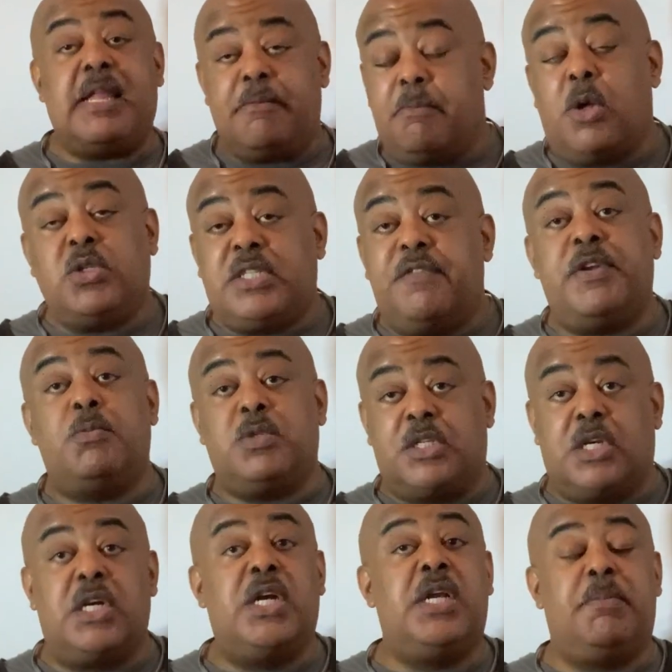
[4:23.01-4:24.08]
Most of it was
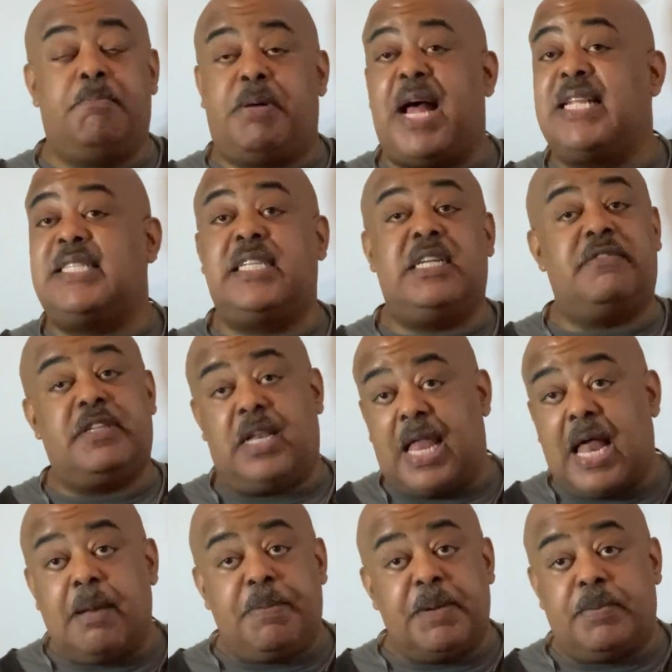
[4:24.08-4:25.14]
good and positive. A
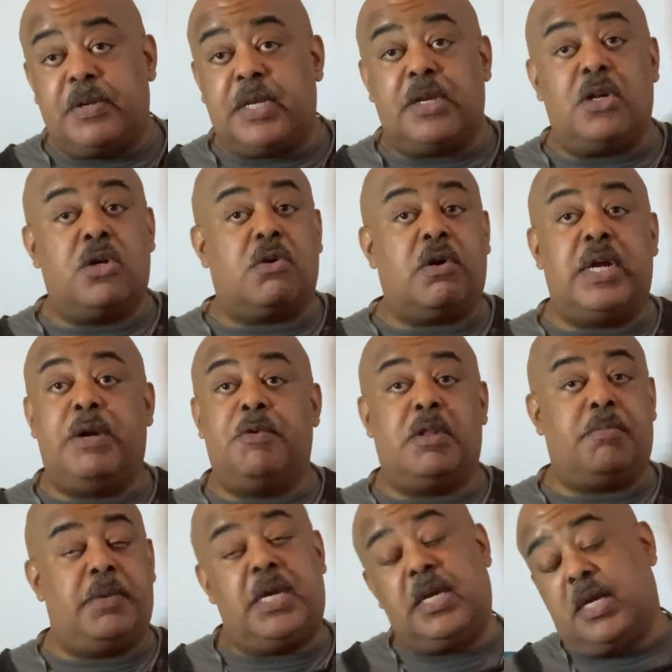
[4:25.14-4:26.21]
lot of people didn't agree with
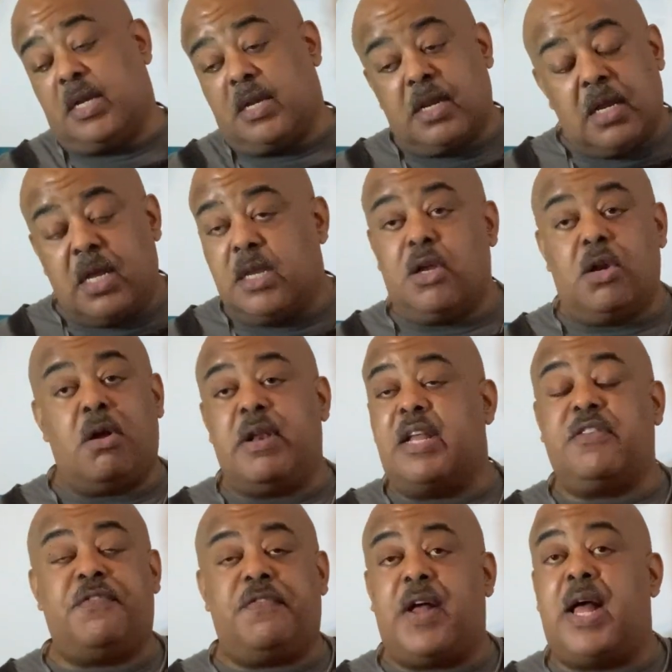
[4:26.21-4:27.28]
me, and
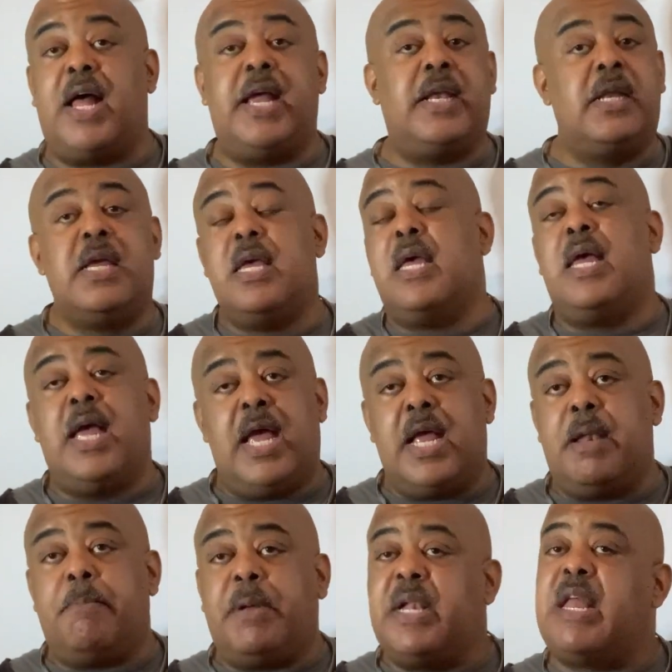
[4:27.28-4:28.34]
that's fine.
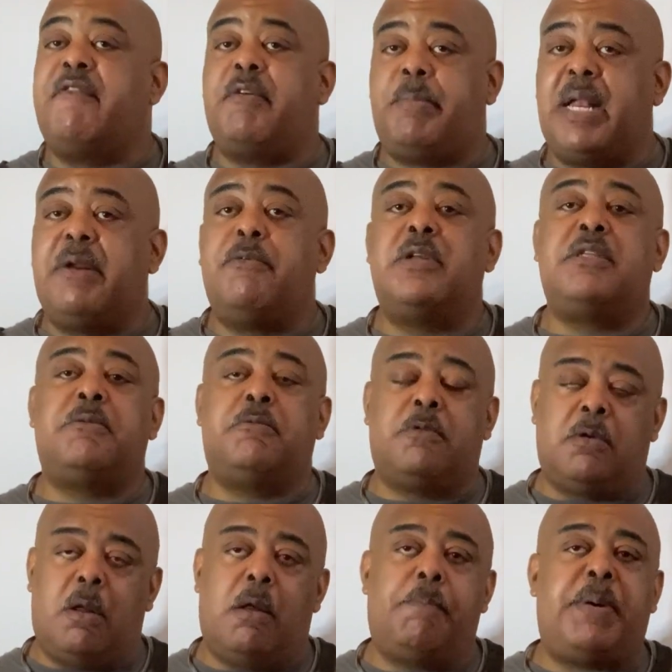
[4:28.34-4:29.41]
But everybody was
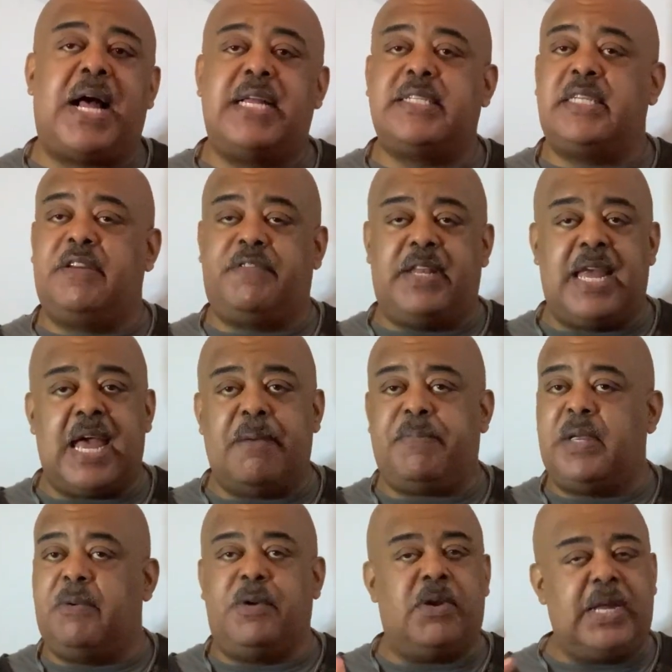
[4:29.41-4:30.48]
positive and
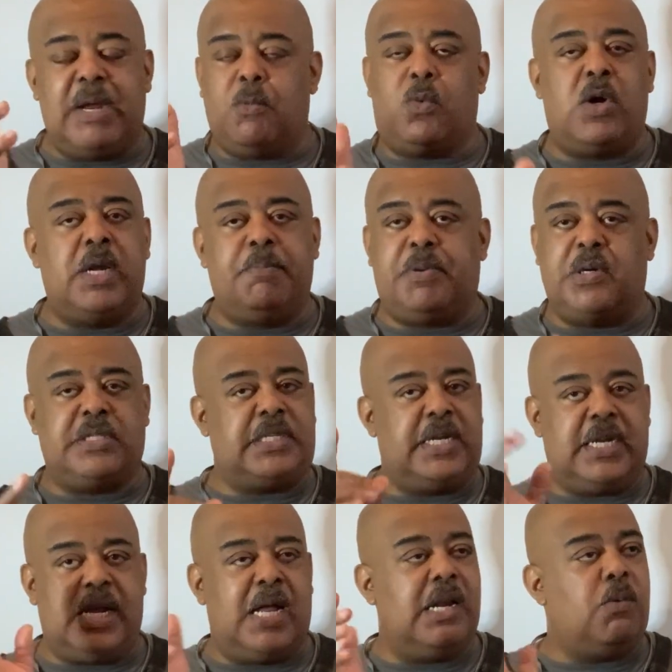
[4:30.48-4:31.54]
happy. We only have one person that
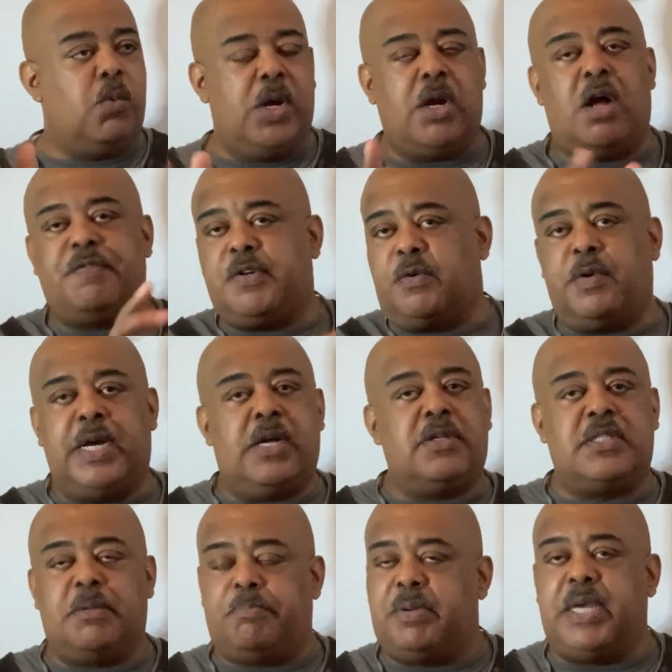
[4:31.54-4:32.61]
kind of went off the rails
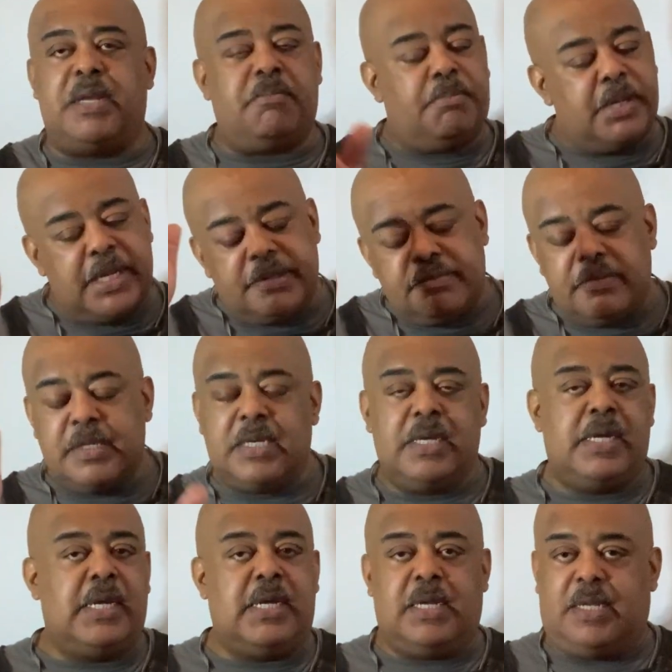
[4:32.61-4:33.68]
a bit, but
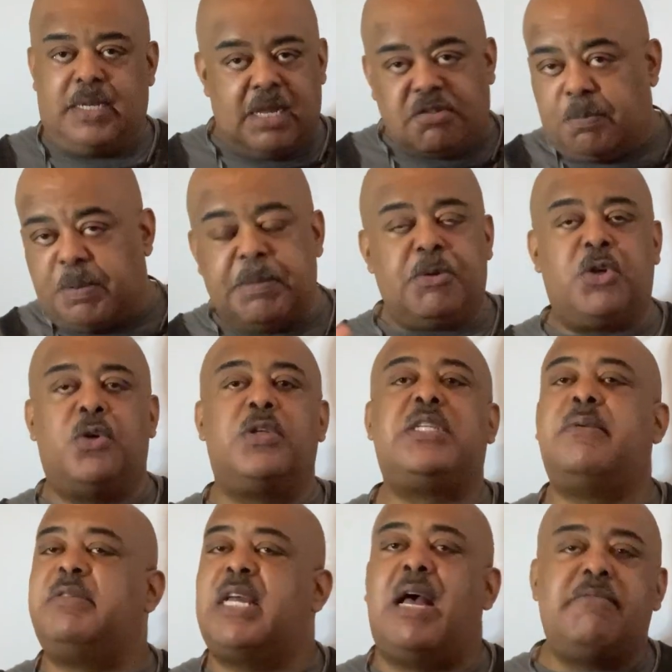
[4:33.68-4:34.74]
that's what people do
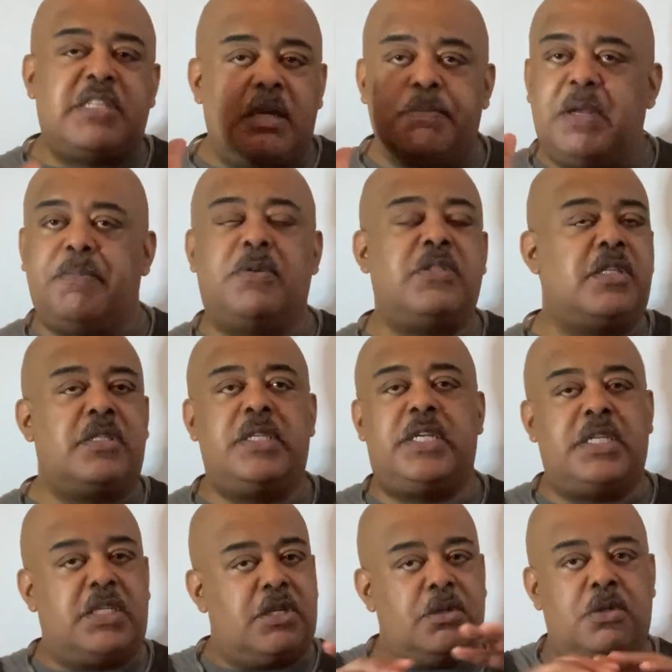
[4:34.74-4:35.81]
sometimes. Some people just
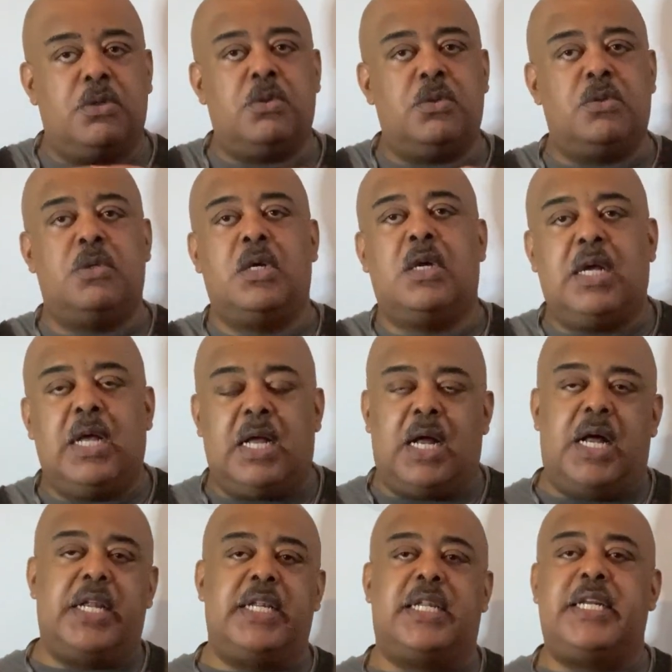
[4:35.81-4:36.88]
need to
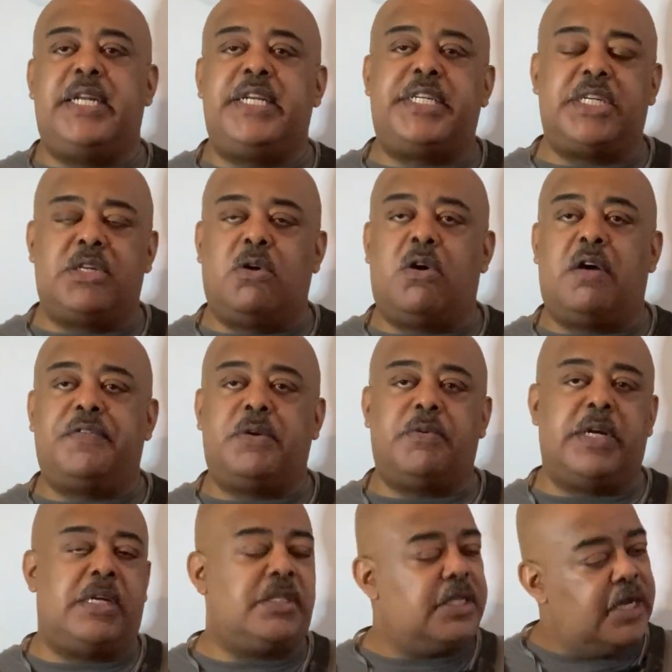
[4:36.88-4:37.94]
unleash and go off the
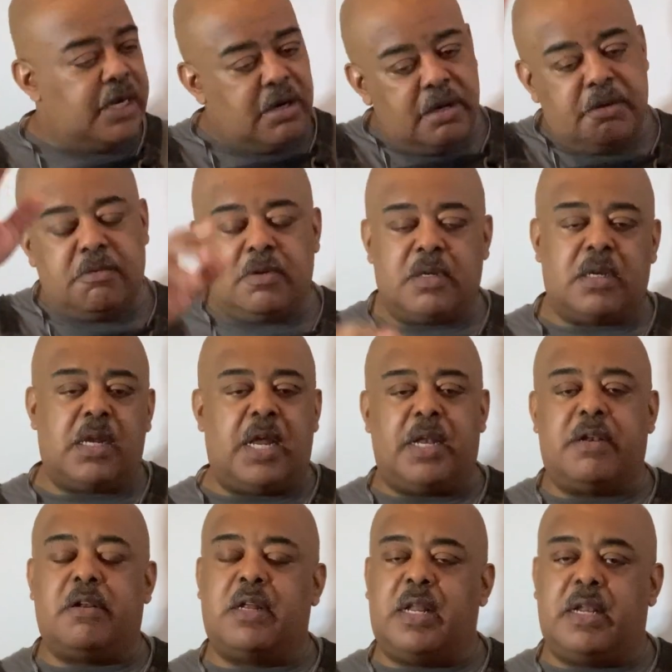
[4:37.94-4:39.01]
rails there,
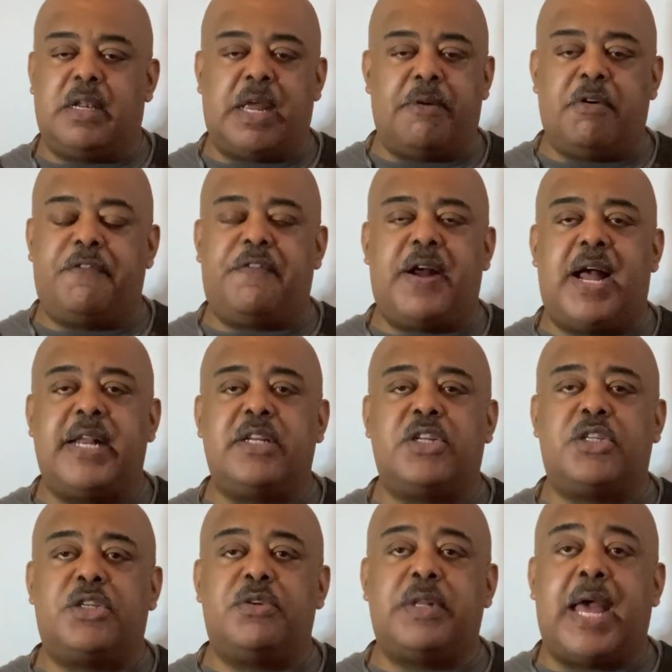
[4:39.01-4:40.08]
and they were fine to
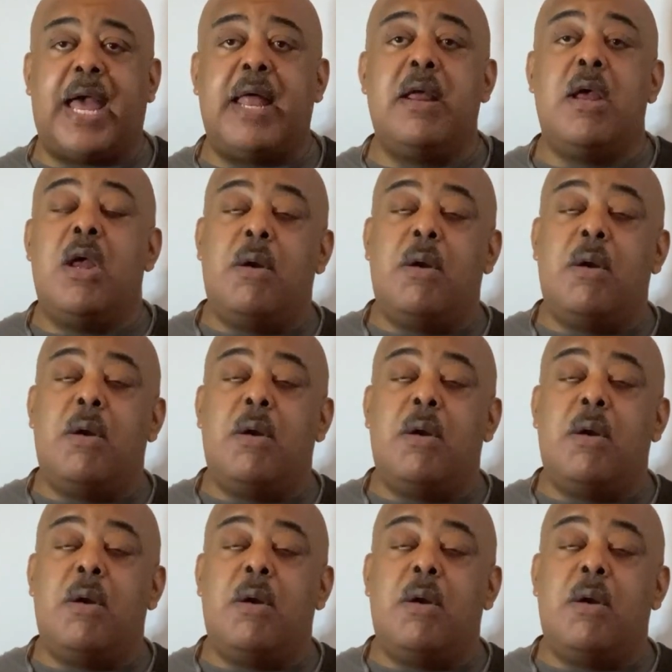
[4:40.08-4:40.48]
do that.